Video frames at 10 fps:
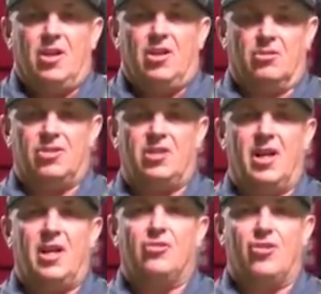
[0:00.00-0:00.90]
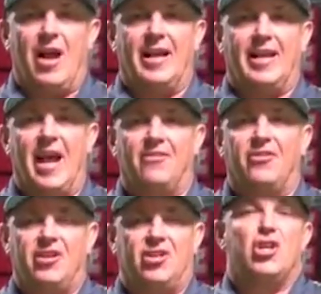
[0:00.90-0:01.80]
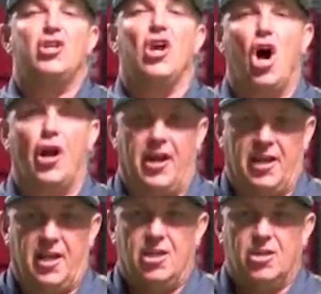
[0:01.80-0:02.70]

You'll see track athletes yawning.